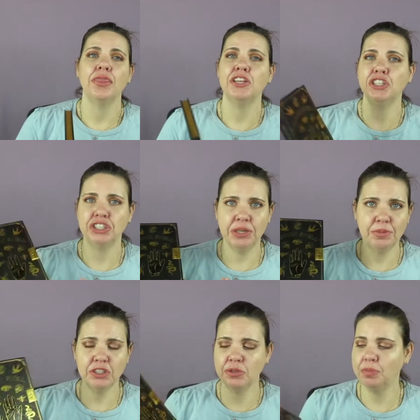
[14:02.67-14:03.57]
The
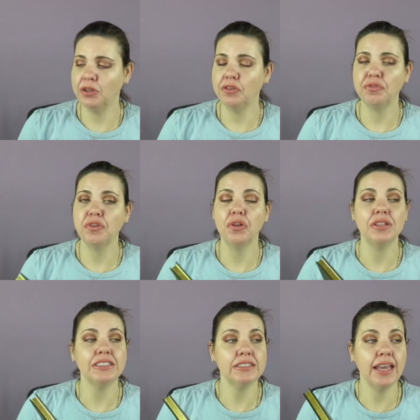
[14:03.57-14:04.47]
shimmers are
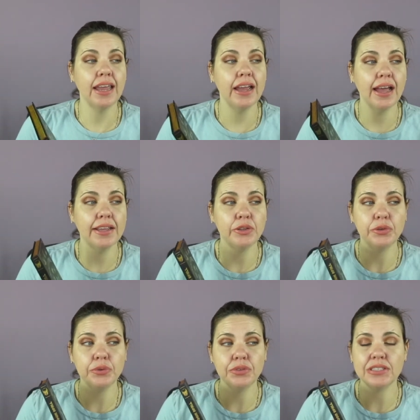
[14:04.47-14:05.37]
beautiful. Today I
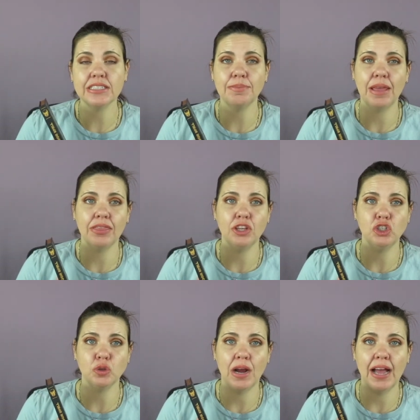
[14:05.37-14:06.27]
used Samantha
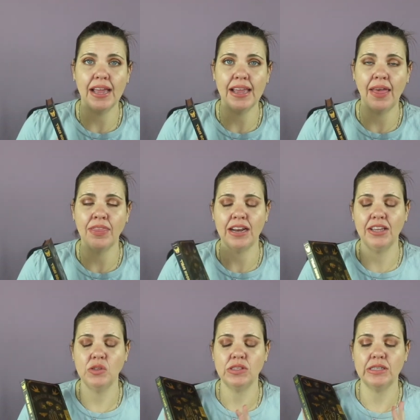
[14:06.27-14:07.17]
Dry, and then I
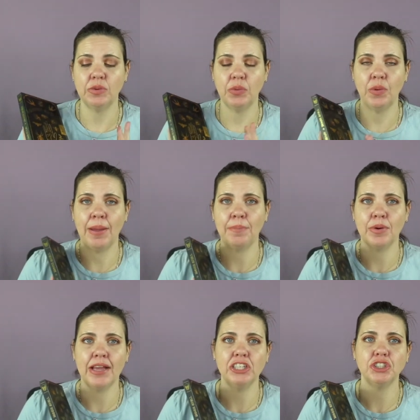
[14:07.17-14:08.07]
used it with a wet
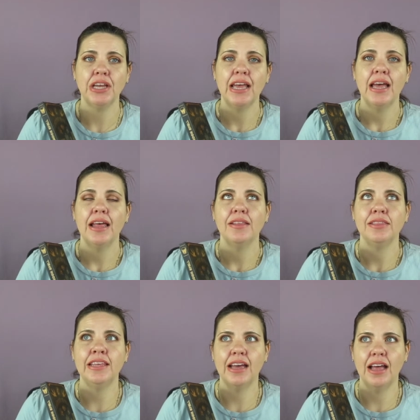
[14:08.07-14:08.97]
brush.
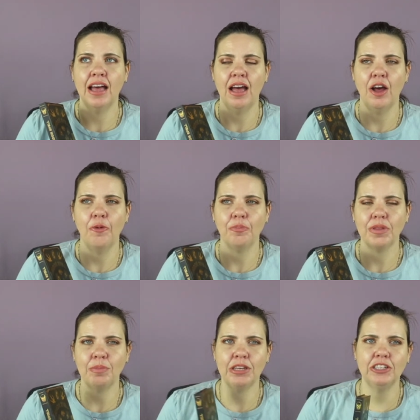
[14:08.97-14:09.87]
The um,
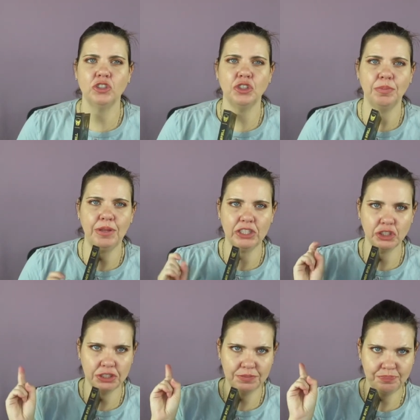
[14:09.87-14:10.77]
I'm going to insert a
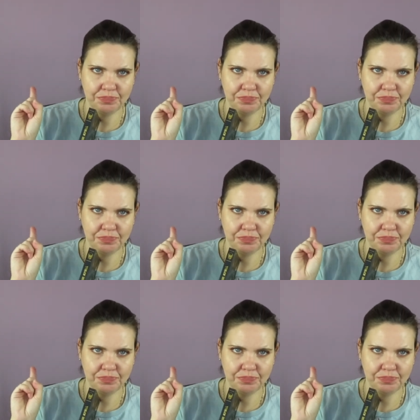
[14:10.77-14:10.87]
picture